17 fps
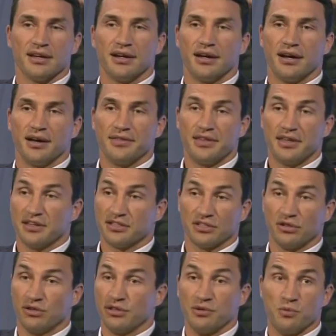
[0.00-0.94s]
That
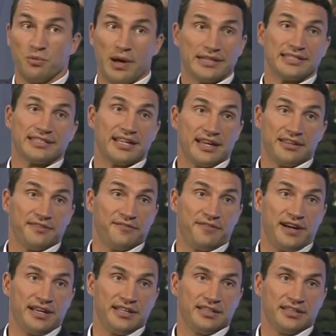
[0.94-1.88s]
it's only one-sided
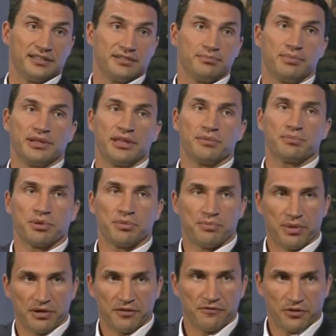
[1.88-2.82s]
fight, but I'm
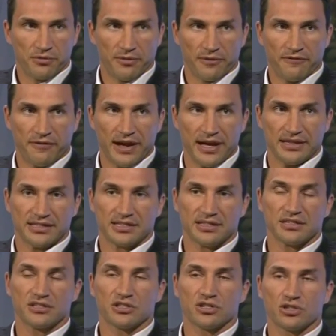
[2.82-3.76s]
preparing for my
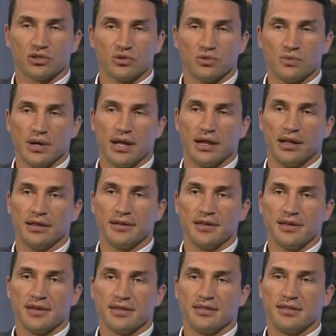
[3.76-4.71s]
fights so well
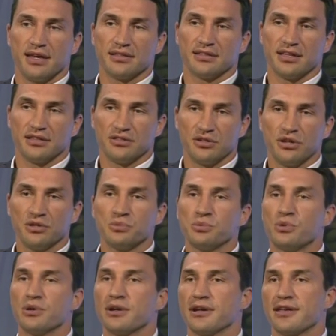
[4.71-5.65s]
that I
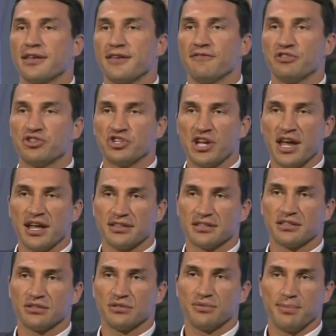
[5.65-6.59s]
don't want to give a
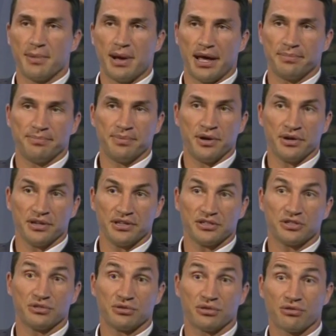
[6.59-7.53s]
chance to my
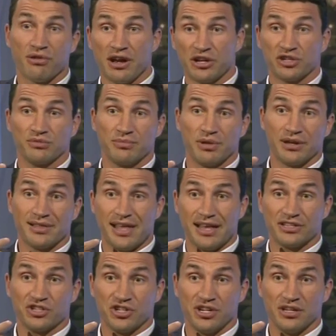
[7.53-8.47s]
opponent to crash on my
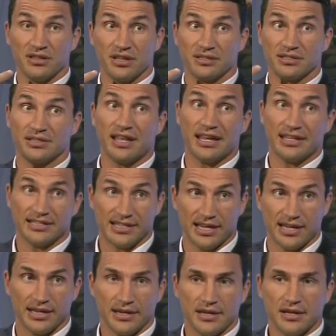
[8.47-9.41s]
glass chin, as they
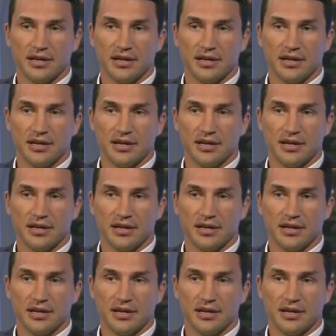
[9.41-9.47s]
say.